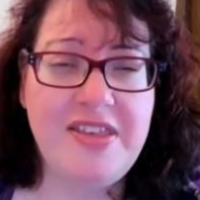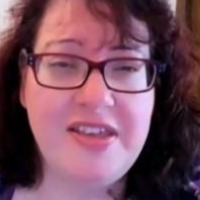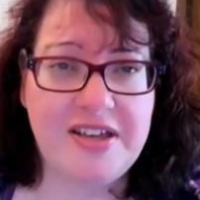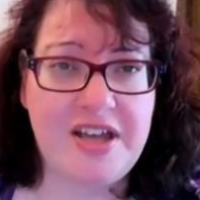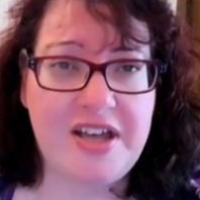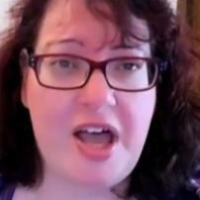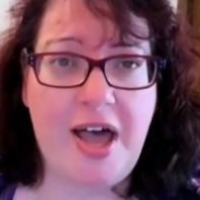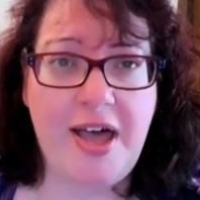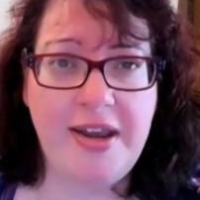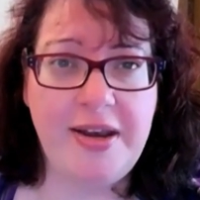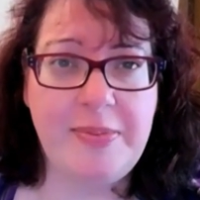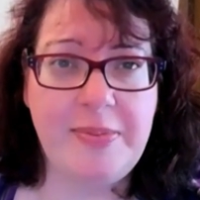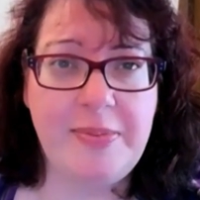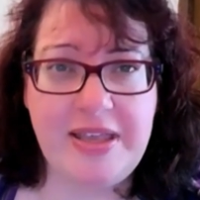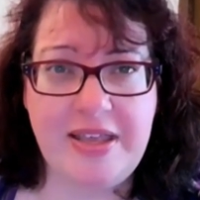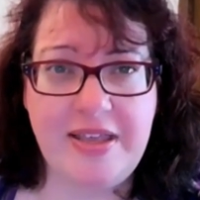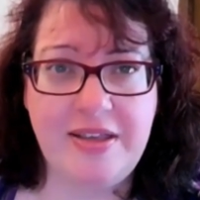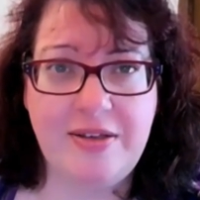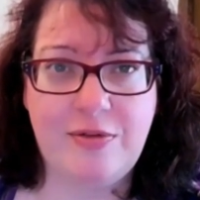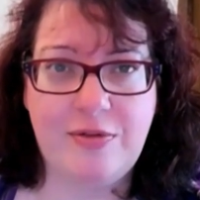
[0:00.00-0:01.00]
the
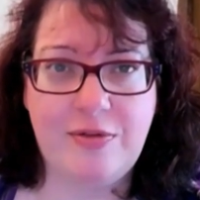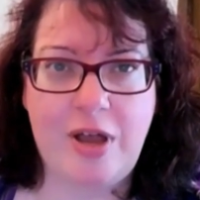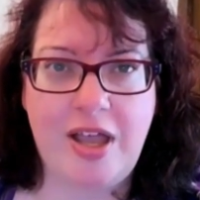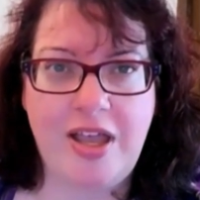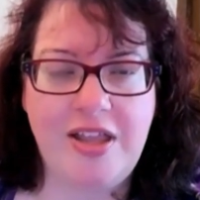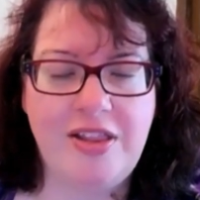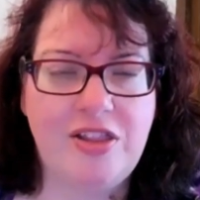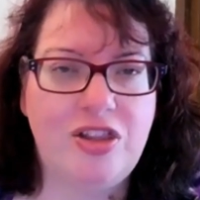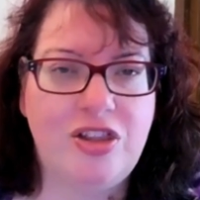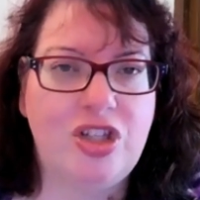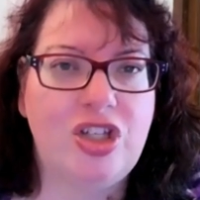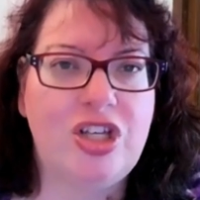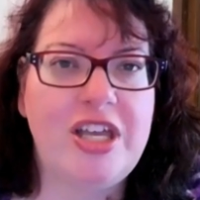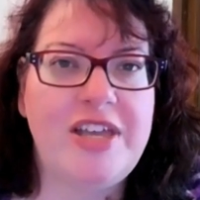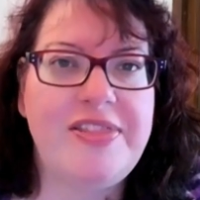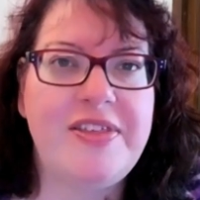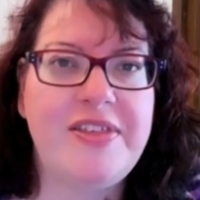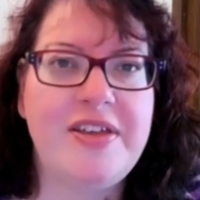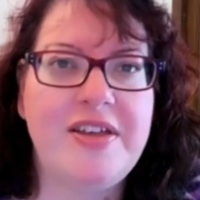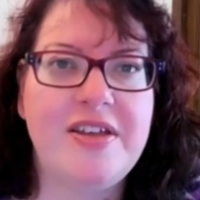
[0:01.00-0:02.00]
economy, right? Look
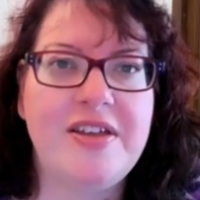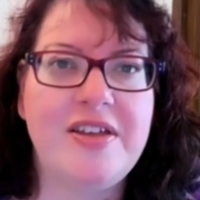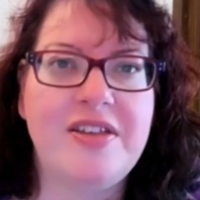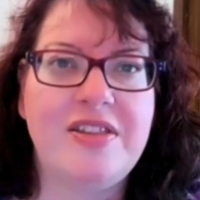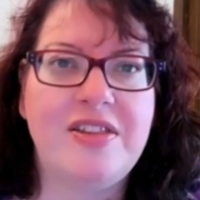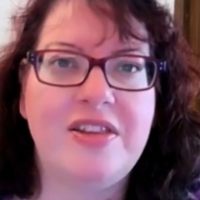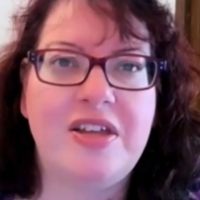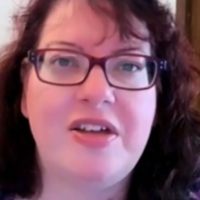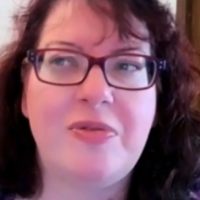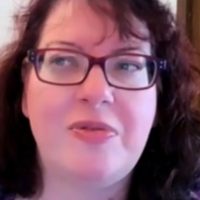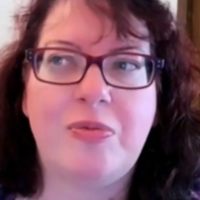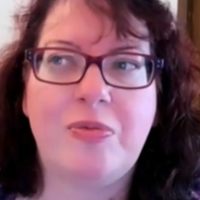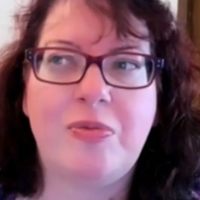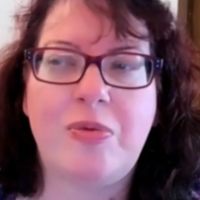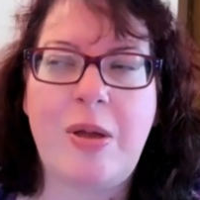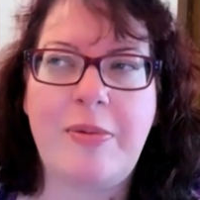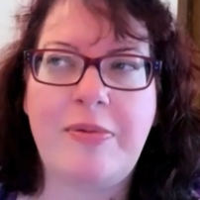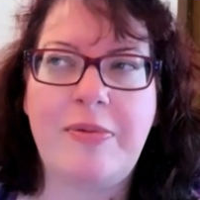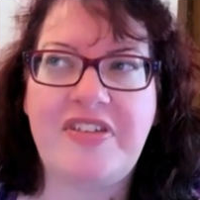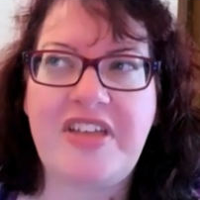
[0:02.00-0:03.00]
at the
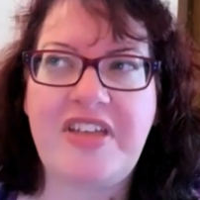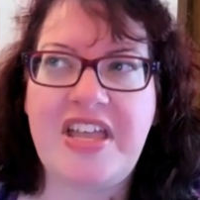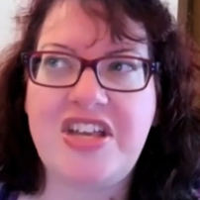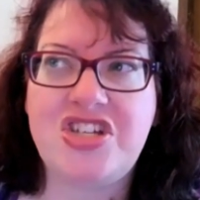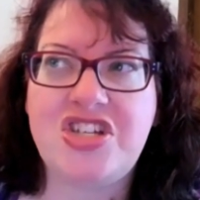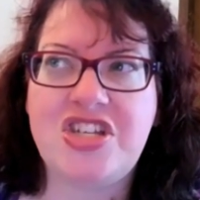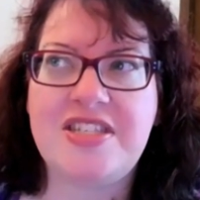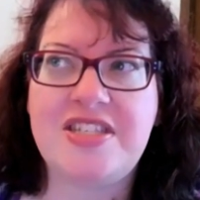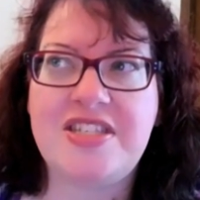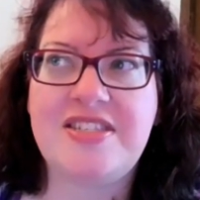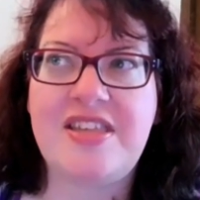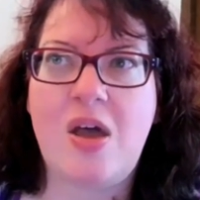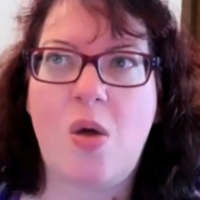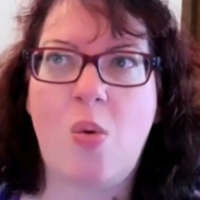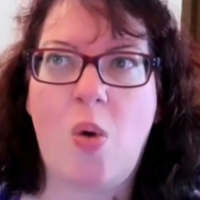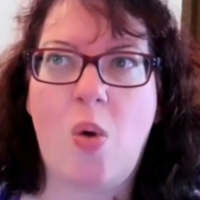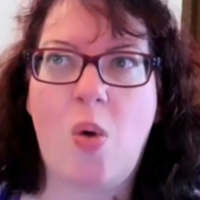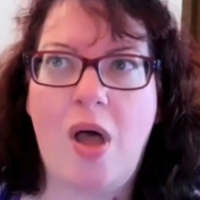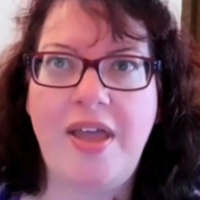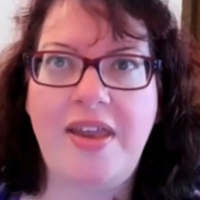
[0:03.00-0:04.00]
ramifications
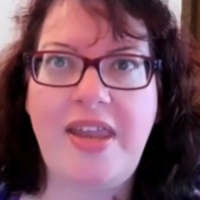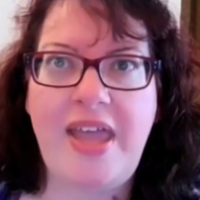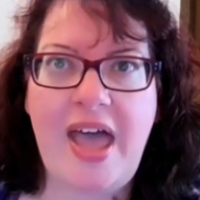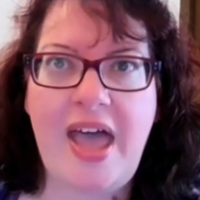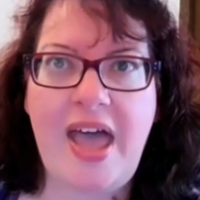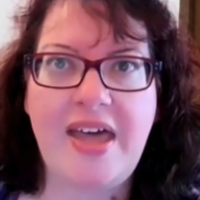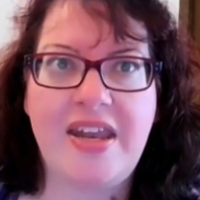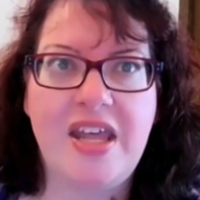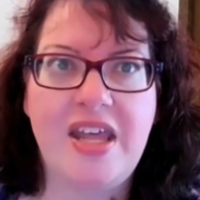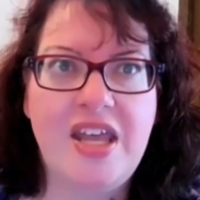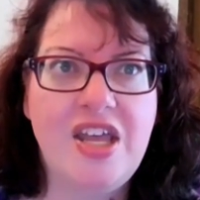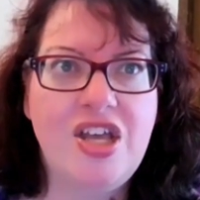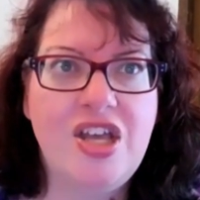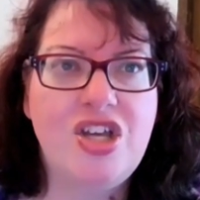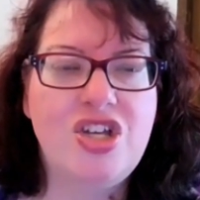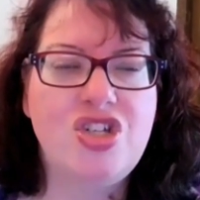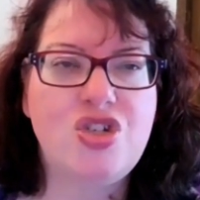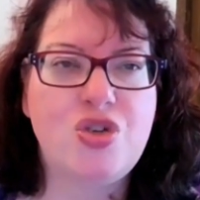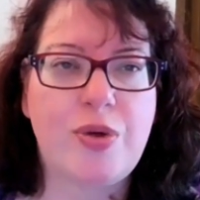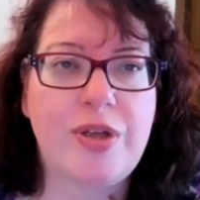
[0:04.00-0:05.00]
that wine had
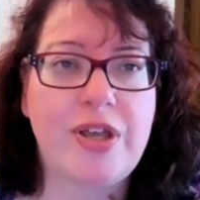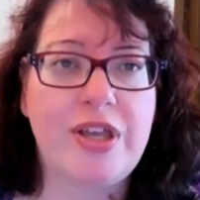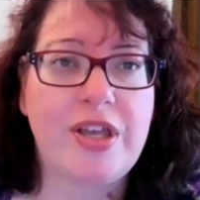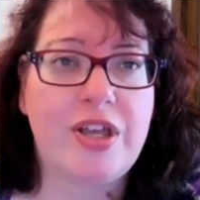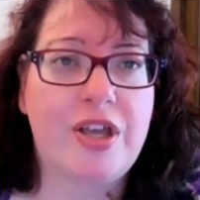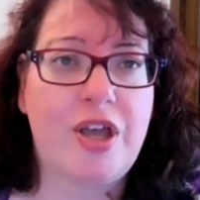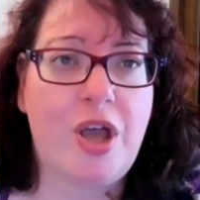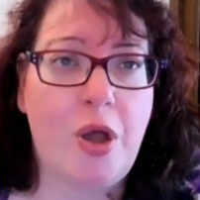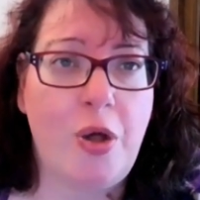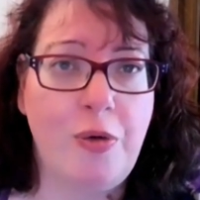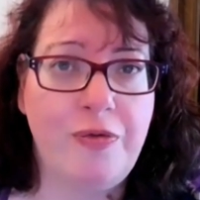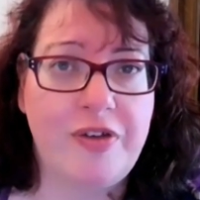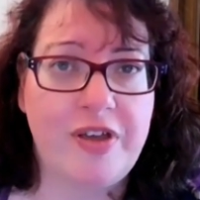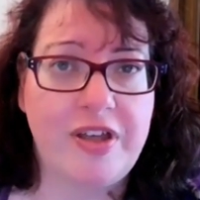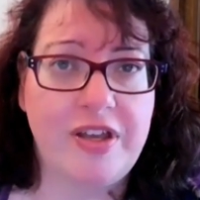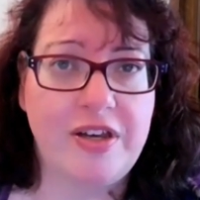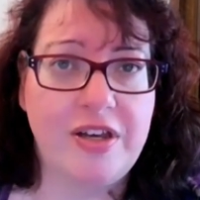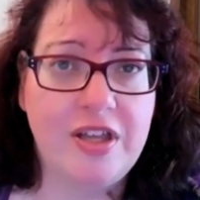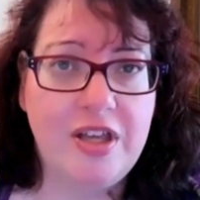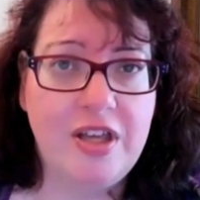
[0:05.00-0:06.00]
during
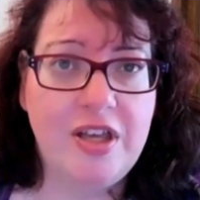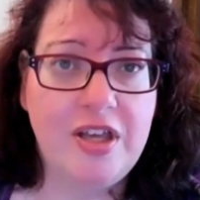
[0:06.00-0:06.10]
COVID.